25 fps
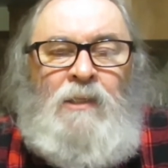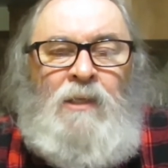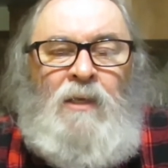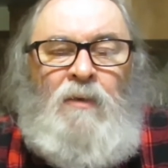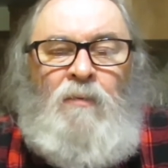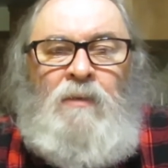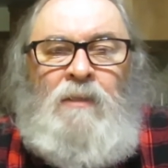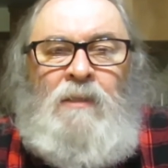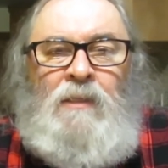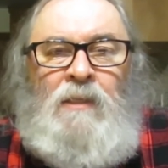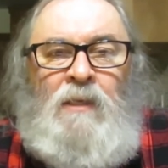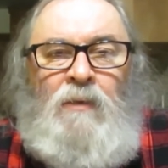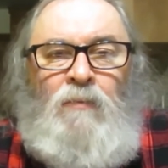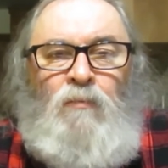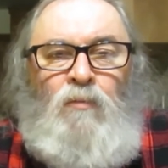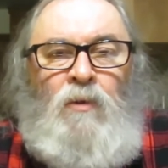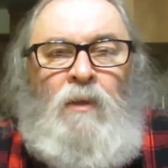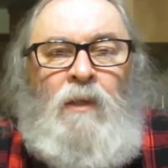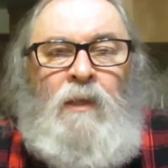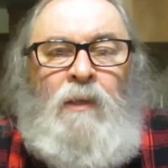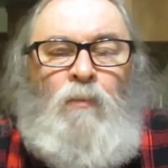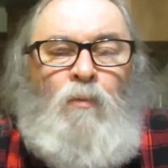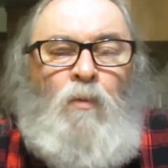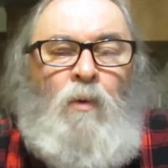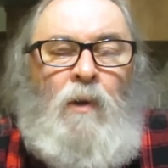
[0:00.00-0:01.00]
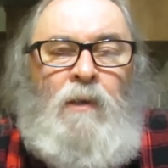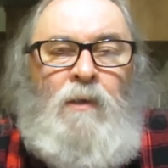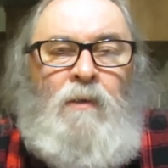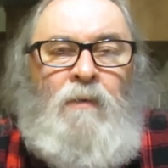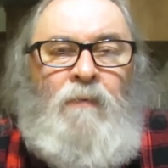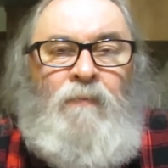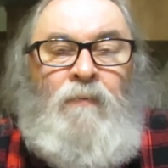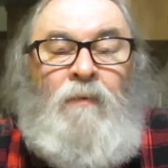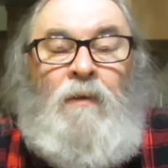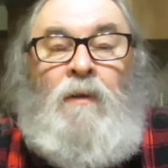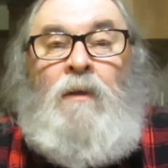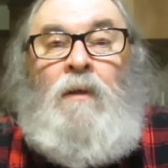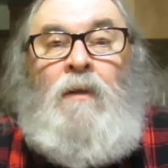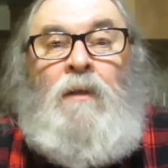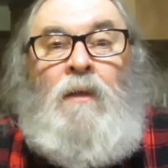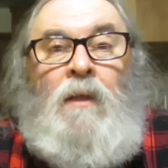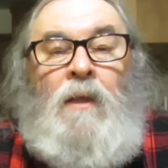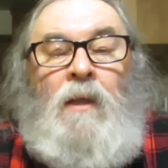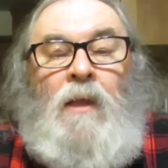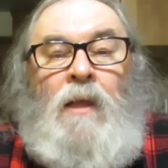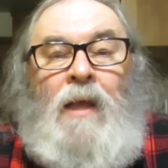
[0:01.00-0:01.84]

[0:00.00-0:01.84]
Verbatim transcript: so it was really wonderful